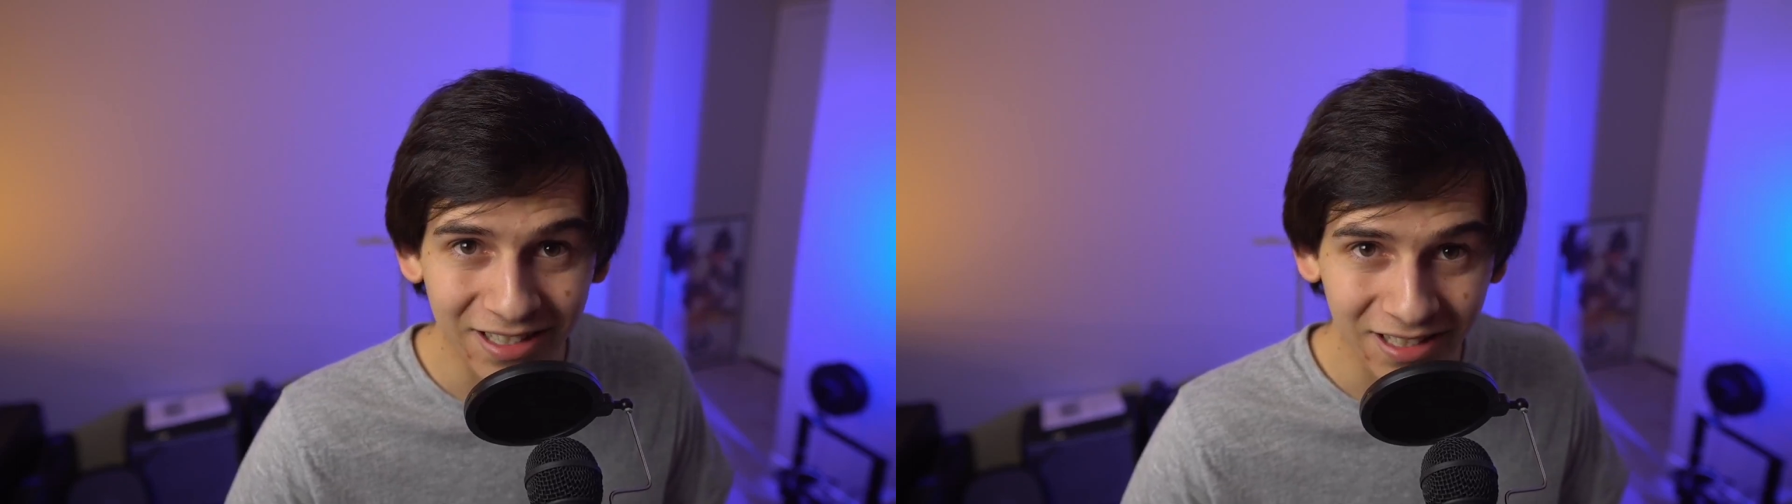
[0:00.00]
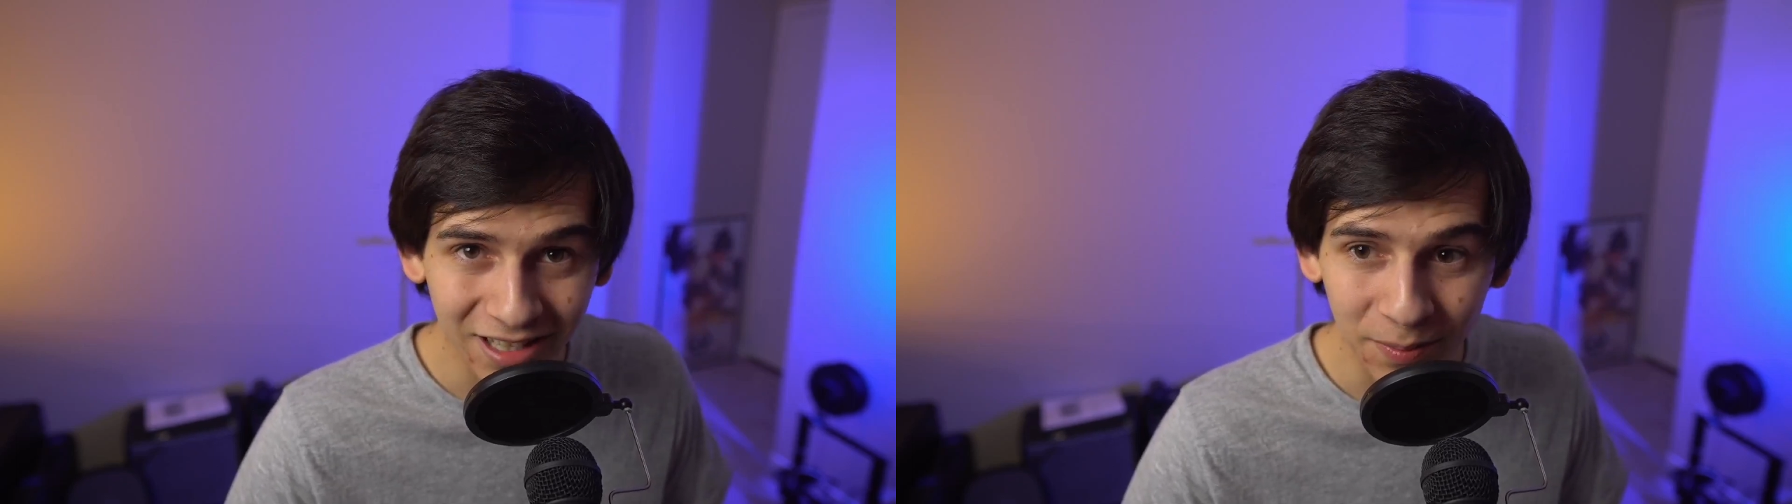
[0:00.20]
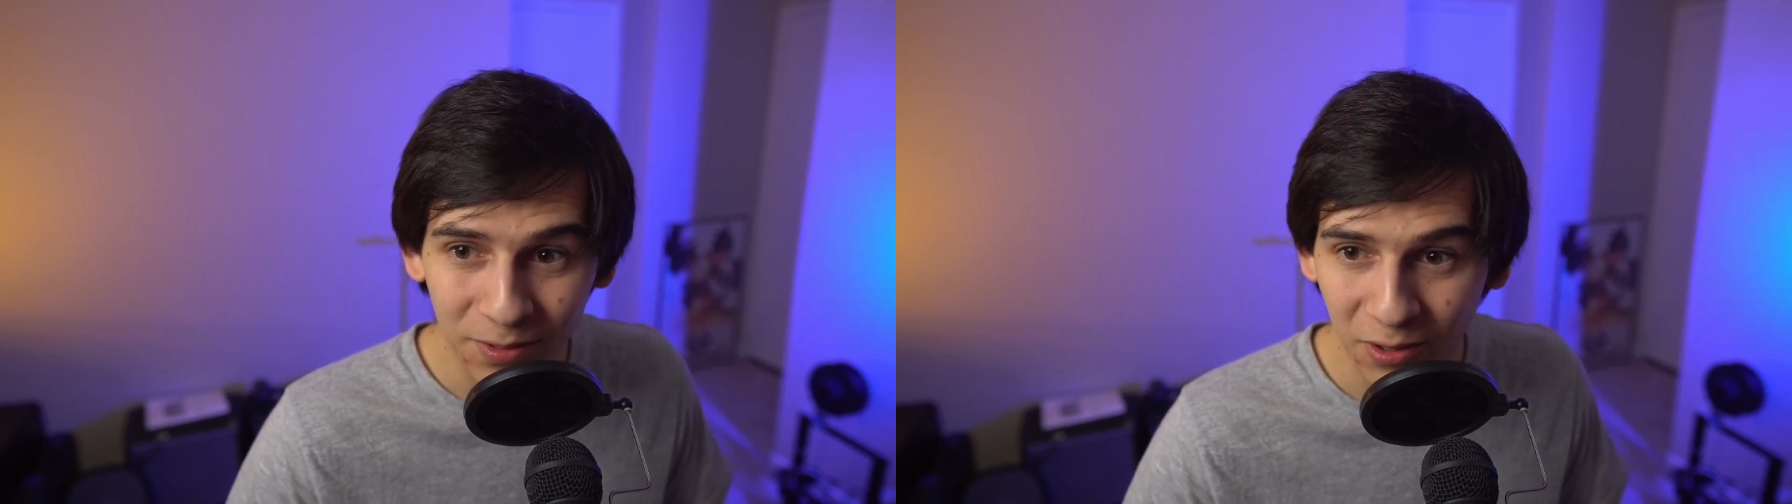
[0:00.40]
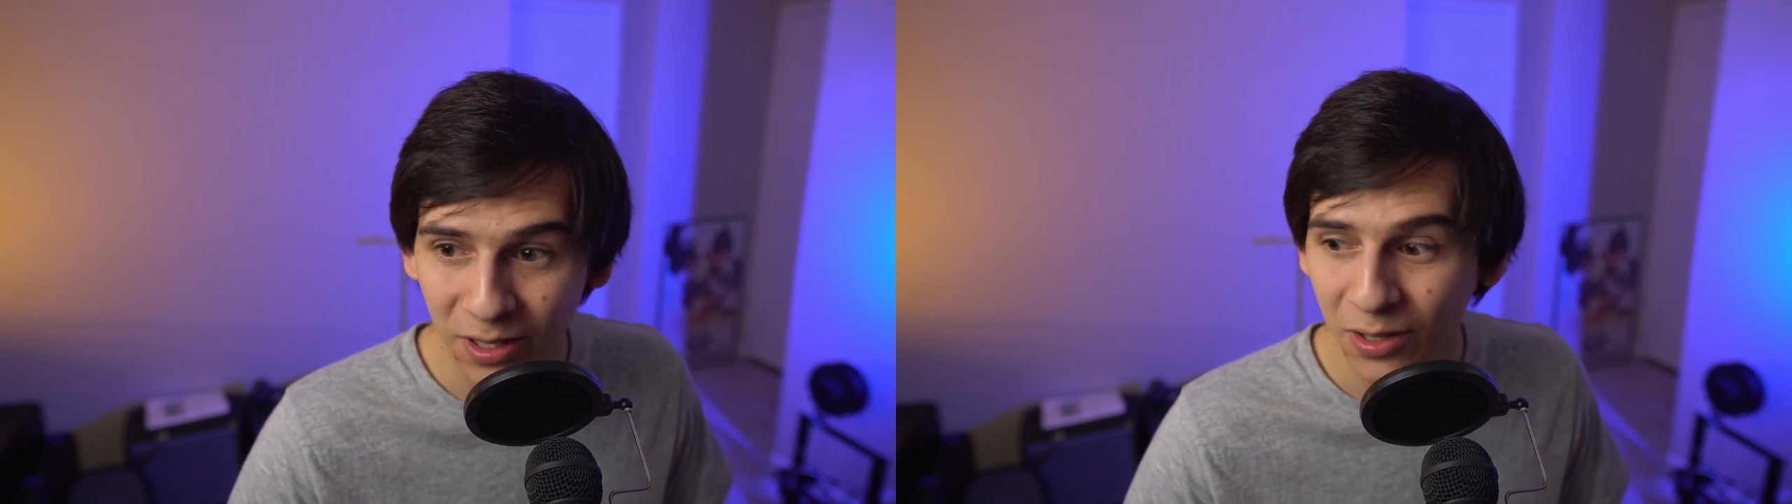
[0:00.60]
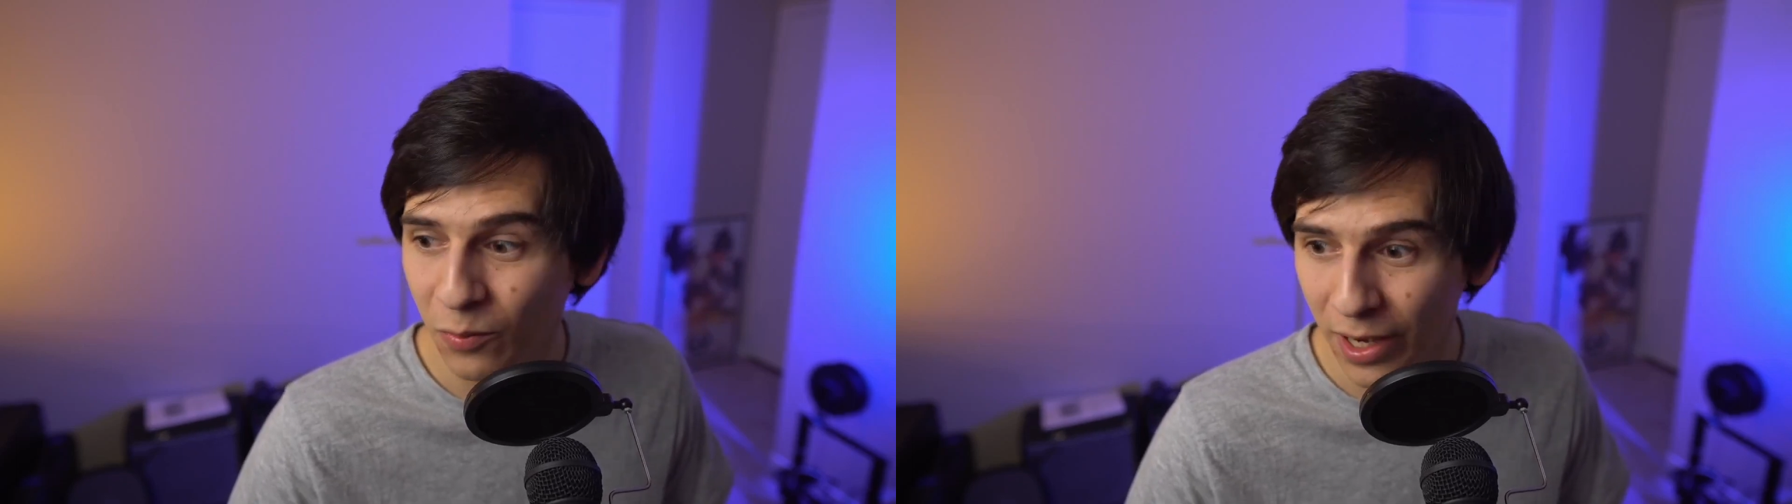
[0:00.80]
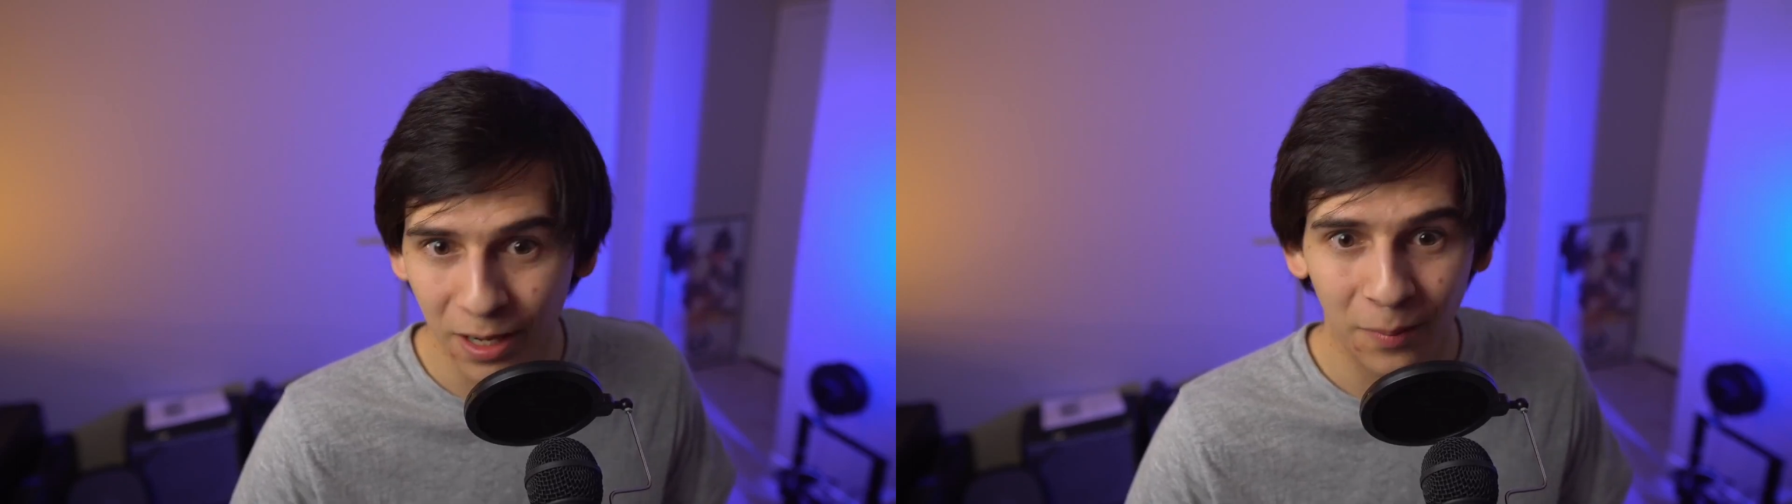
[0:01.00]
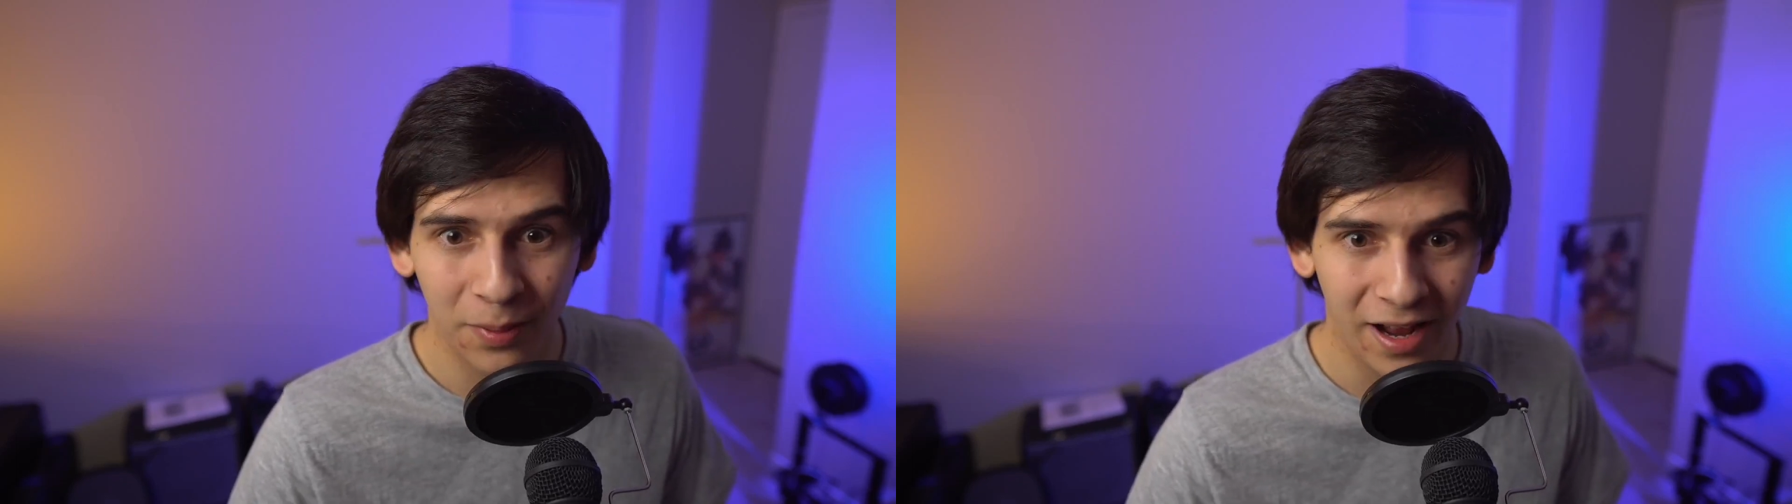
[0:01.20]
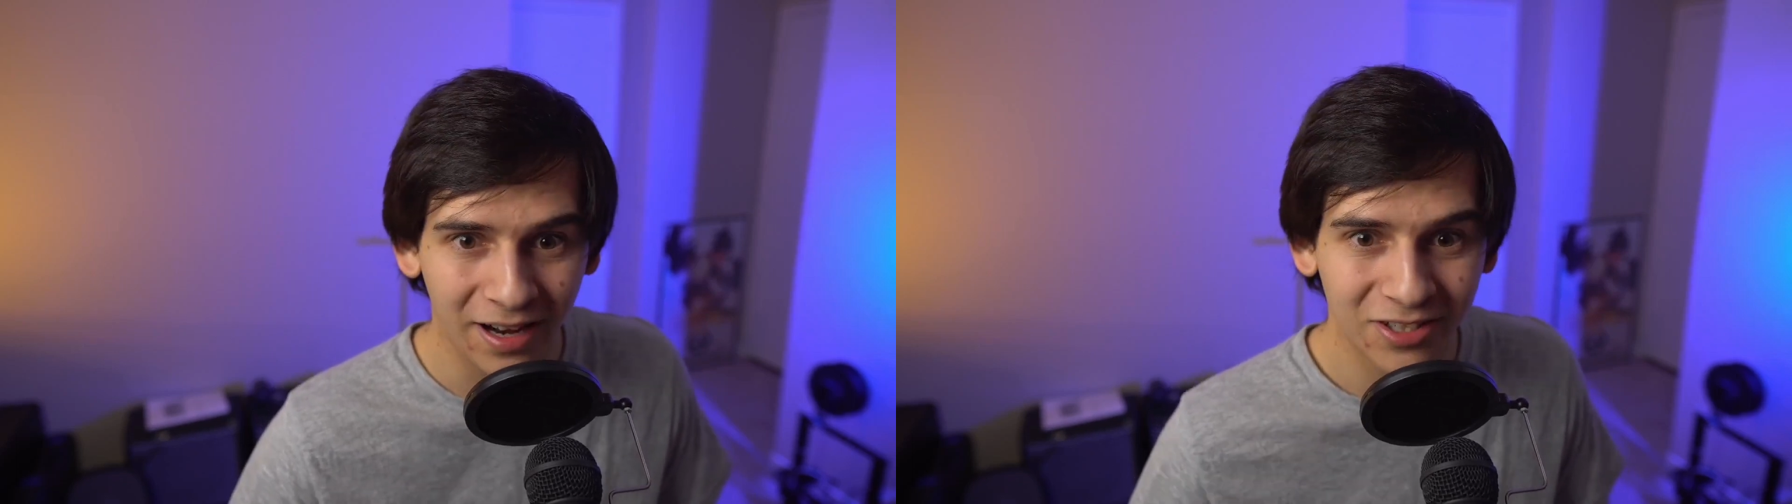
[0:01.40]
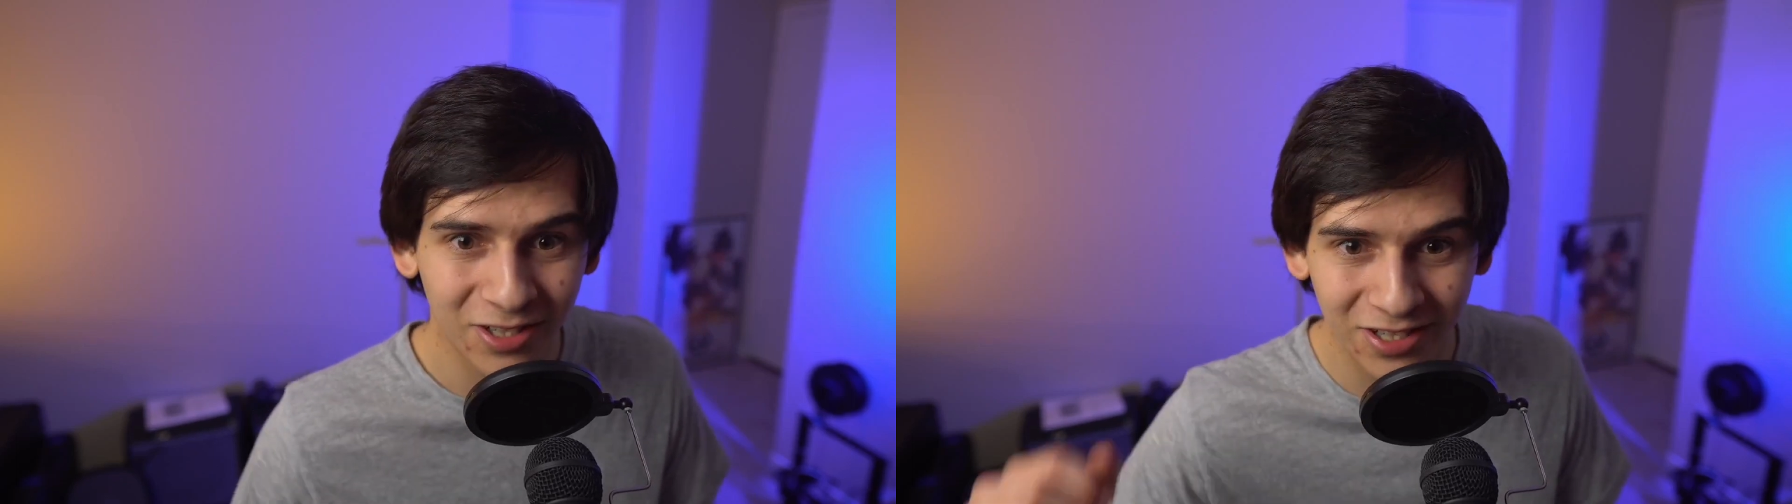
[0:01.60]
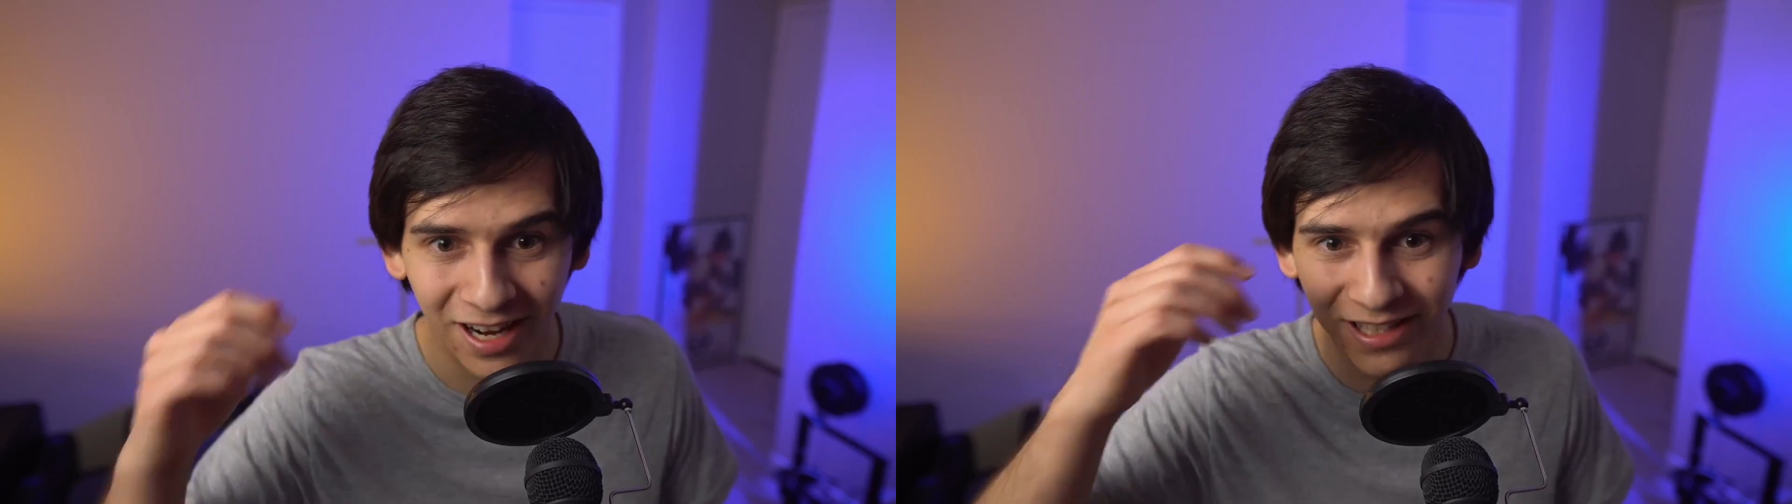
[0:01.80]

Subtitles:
sleep so I could wake up and exercise